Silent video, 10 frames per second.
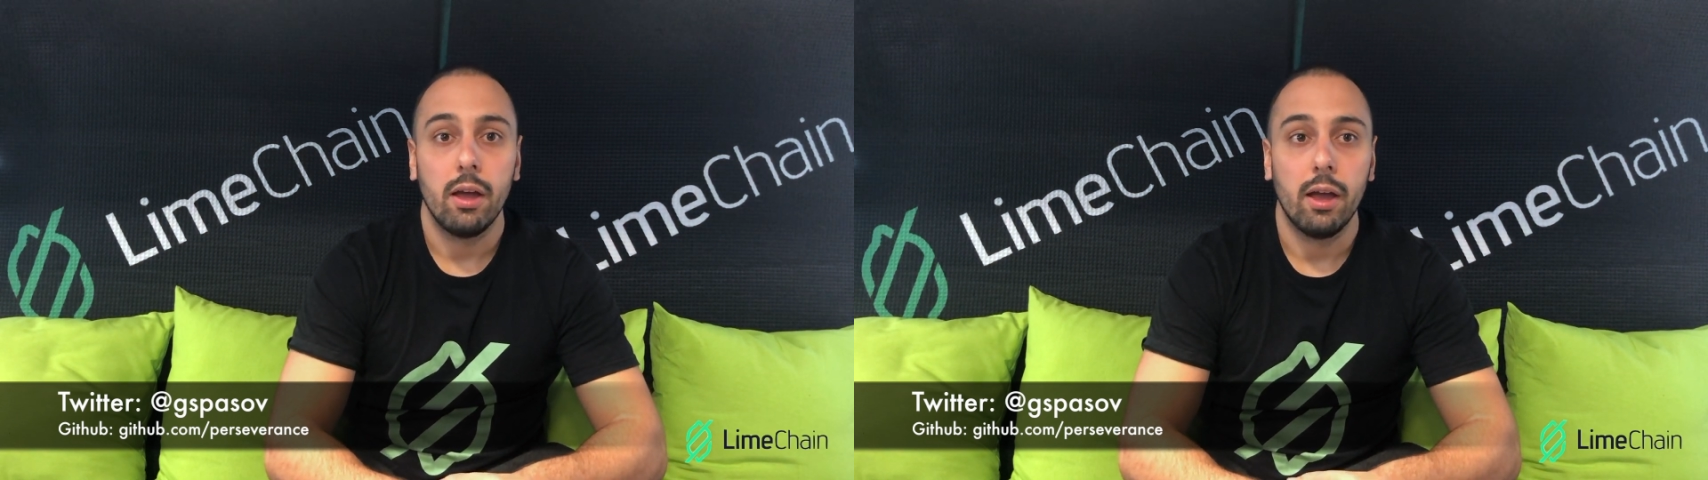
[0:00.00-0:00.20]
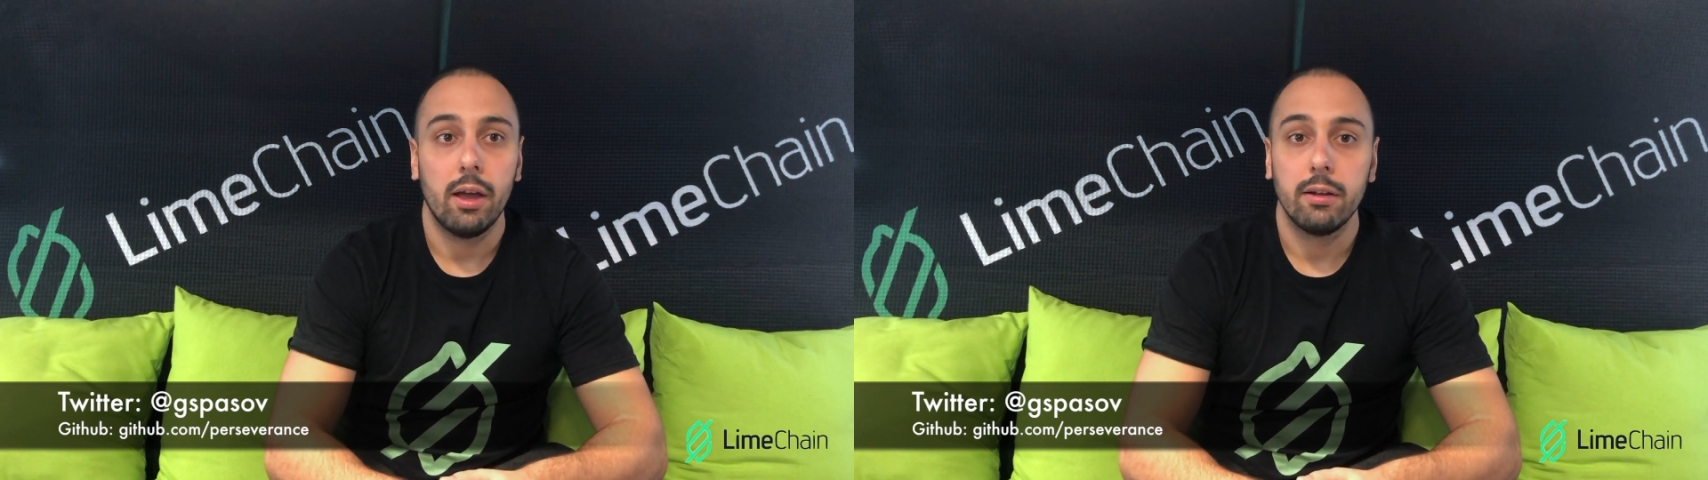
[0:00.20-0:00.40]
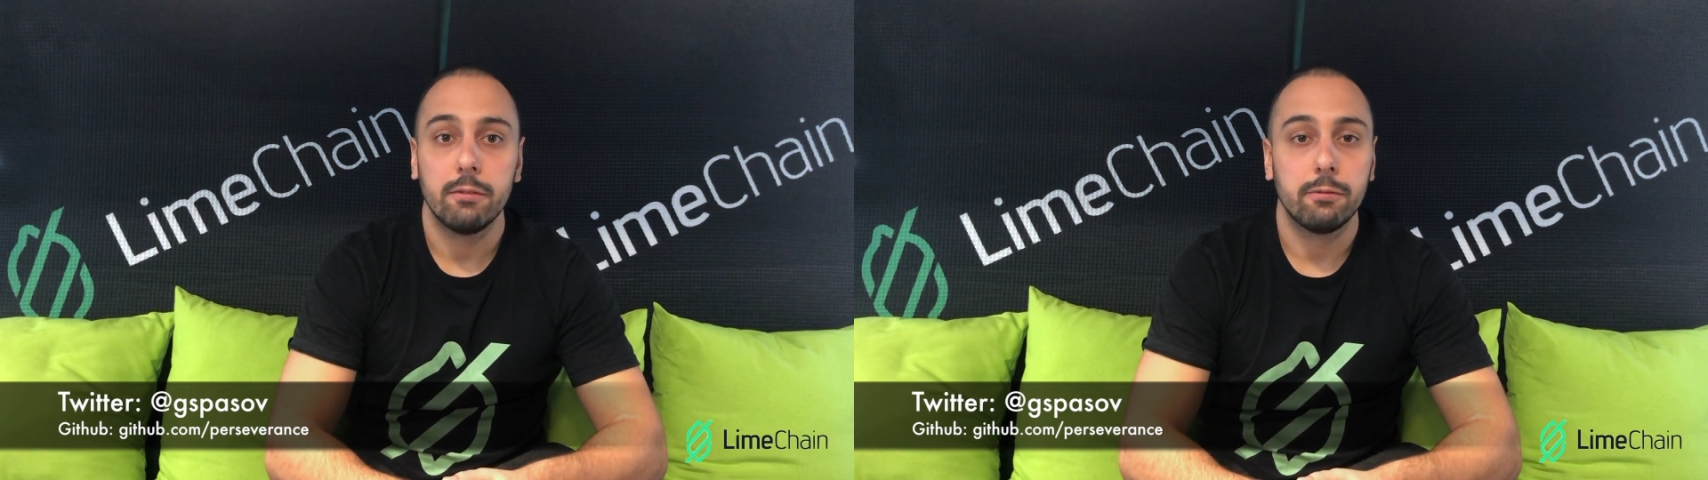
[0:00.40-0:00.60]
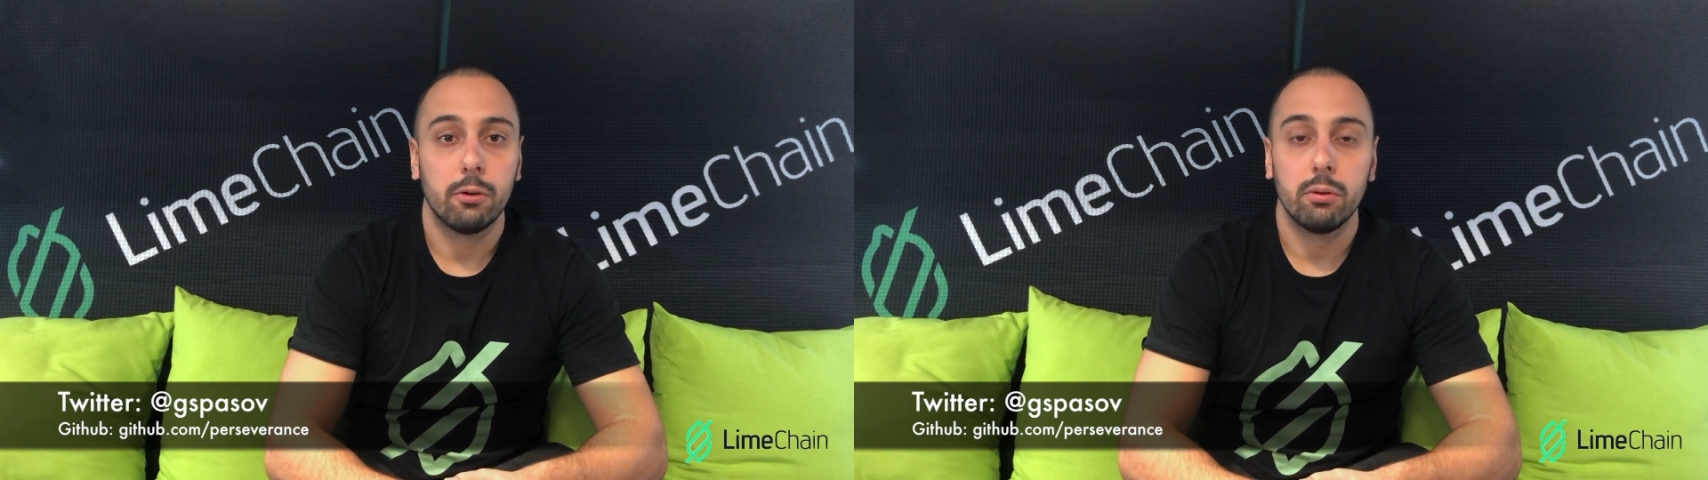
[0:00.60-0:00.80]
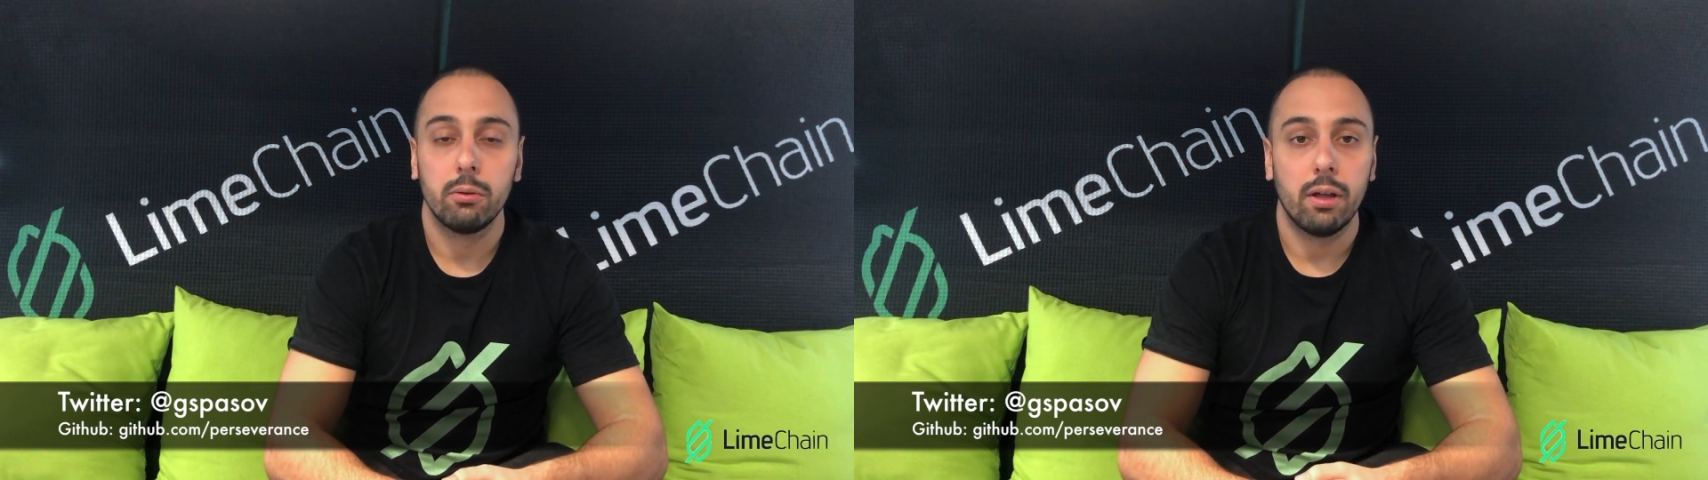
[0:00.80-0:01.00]
and
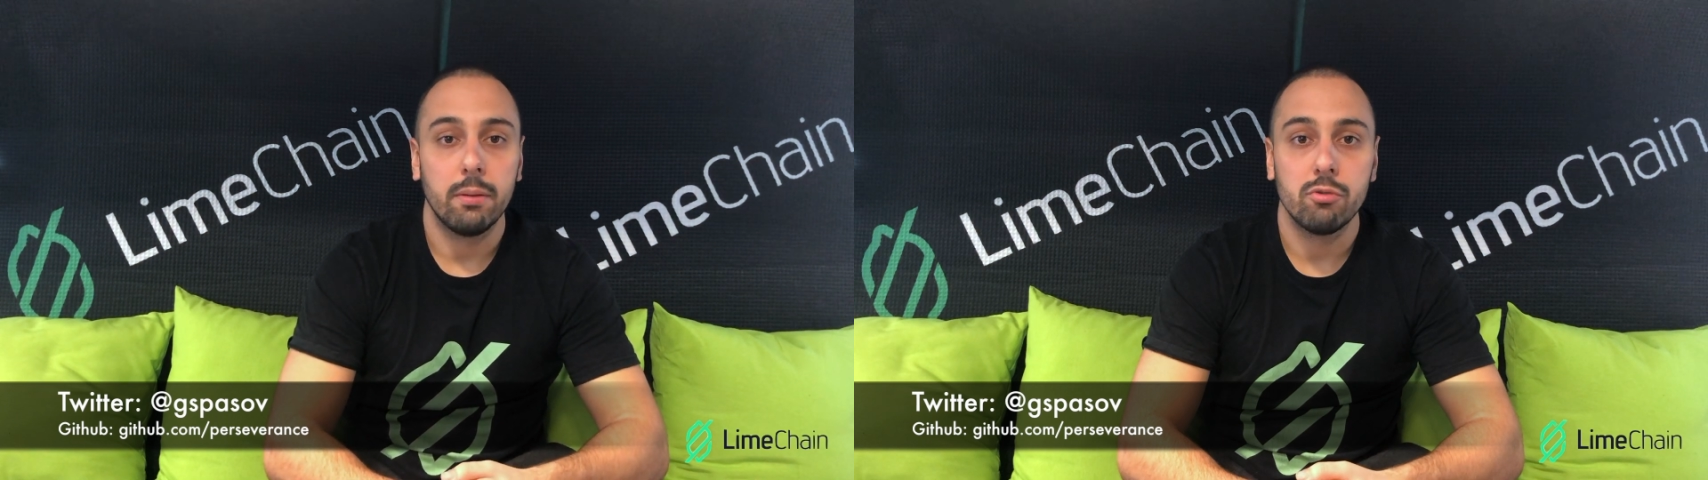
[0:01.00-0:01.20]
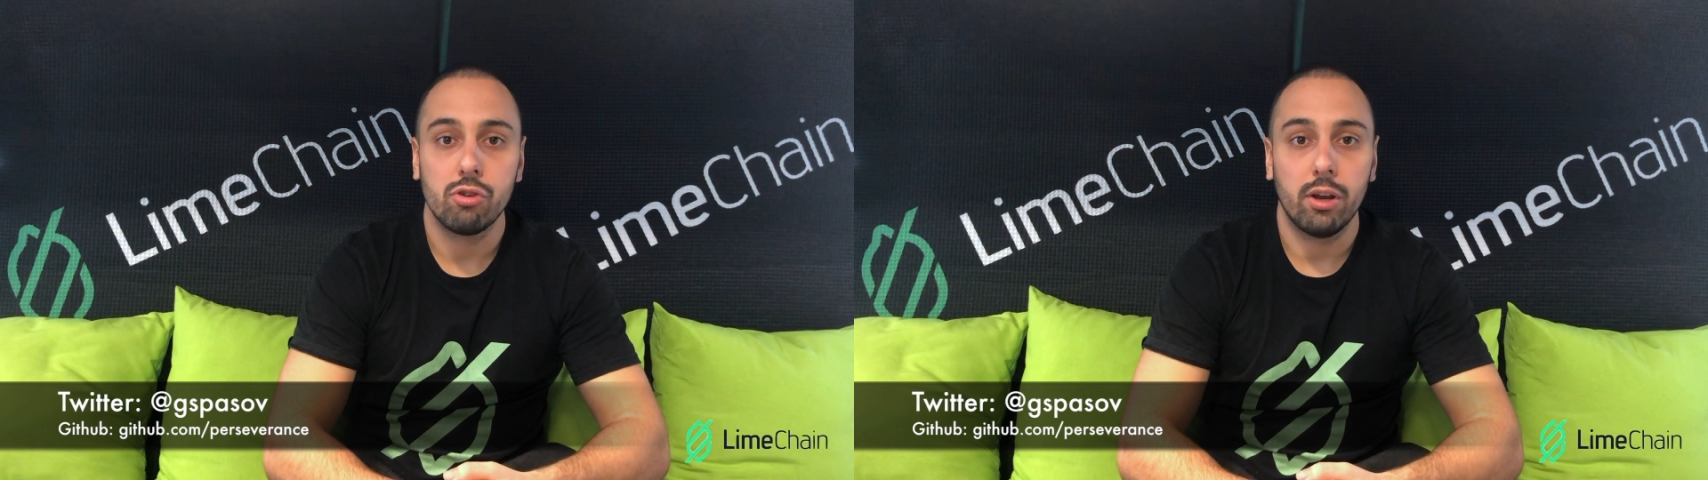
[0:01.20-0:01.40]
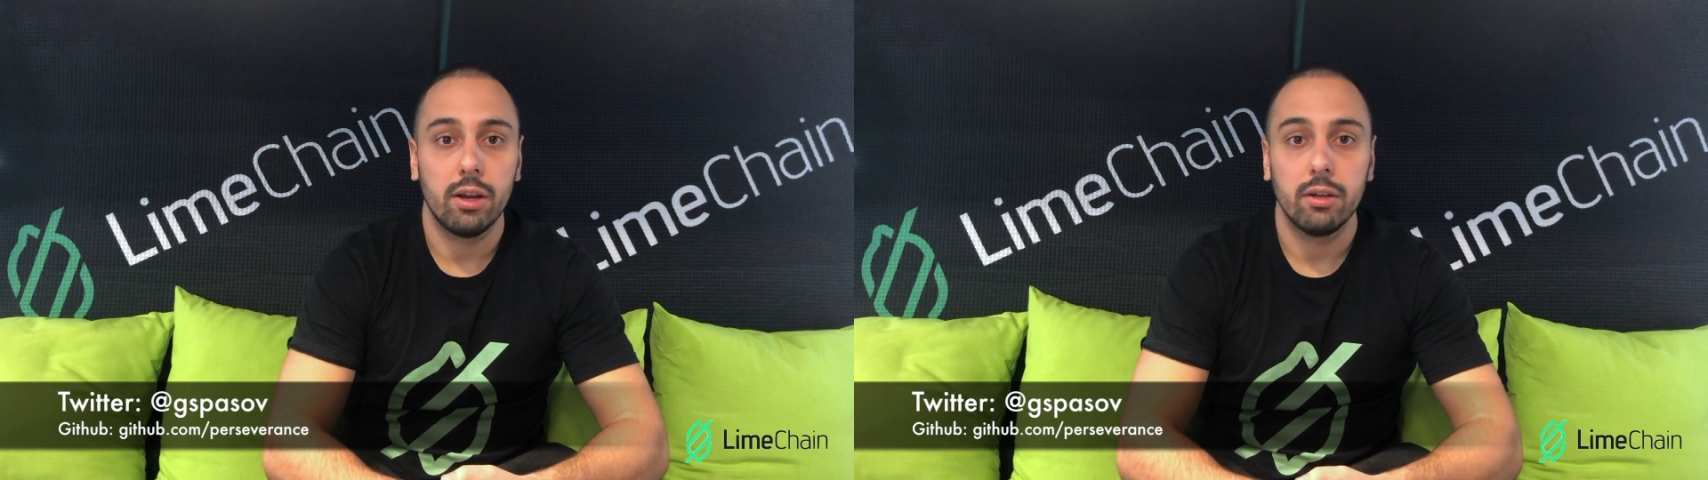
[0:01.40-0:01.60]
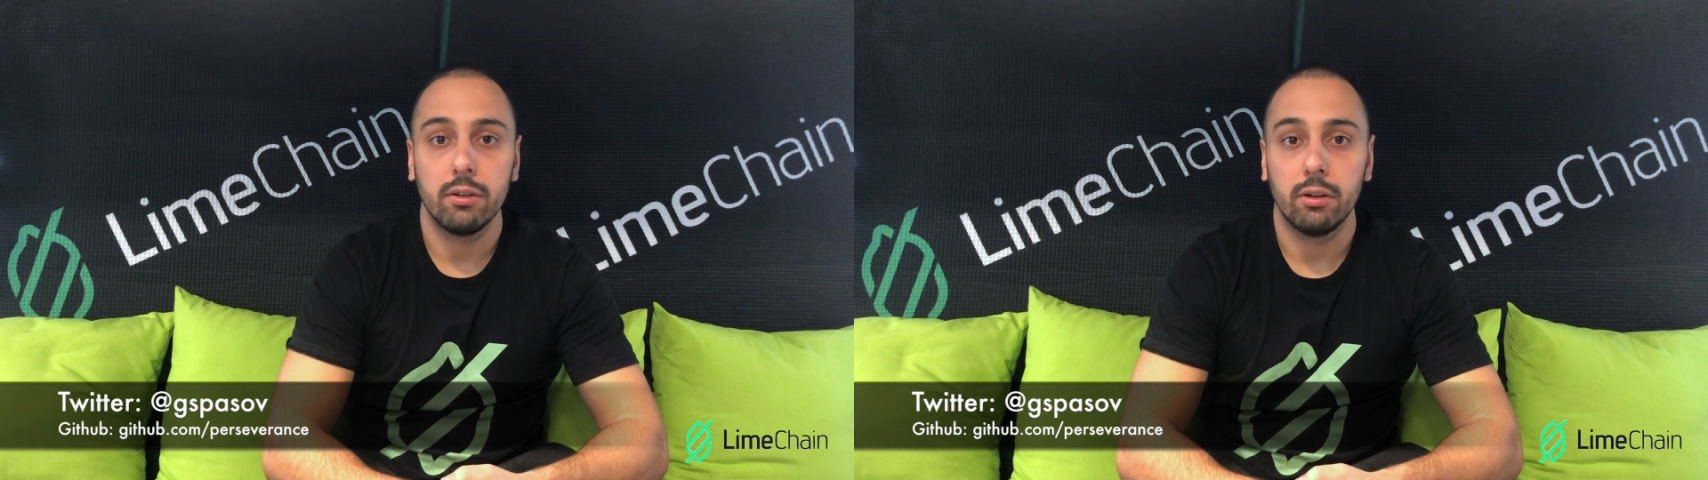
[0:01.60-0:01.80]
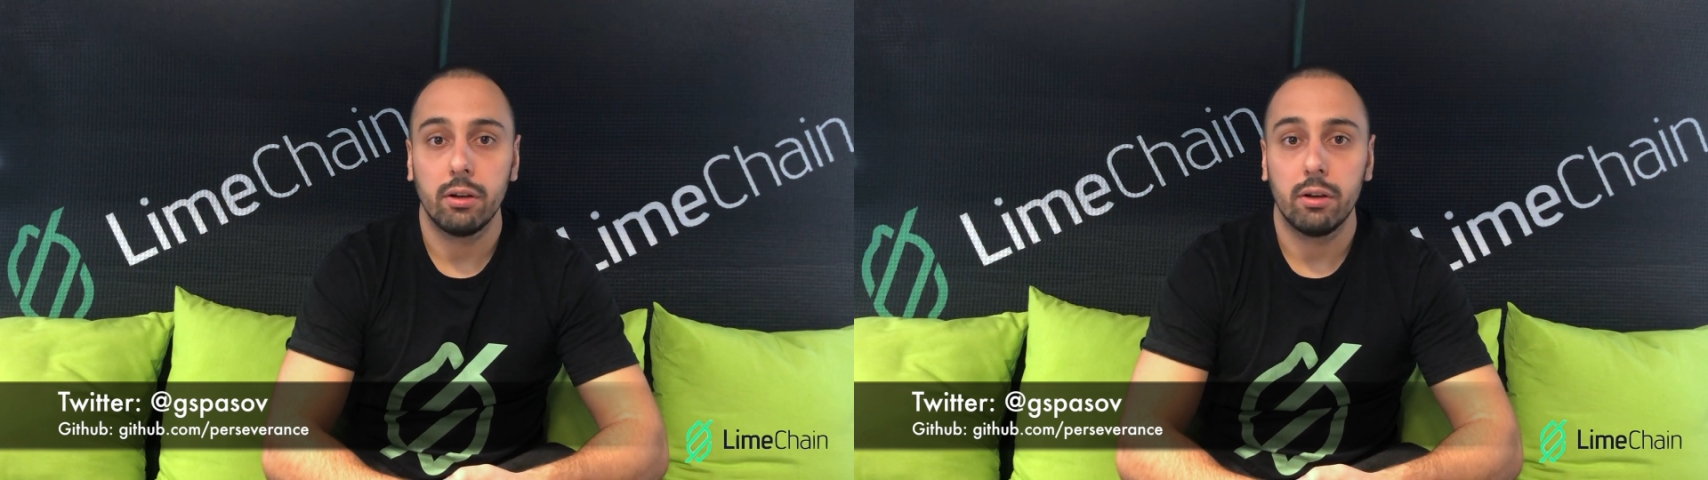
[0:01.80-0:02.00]
follow LimeChain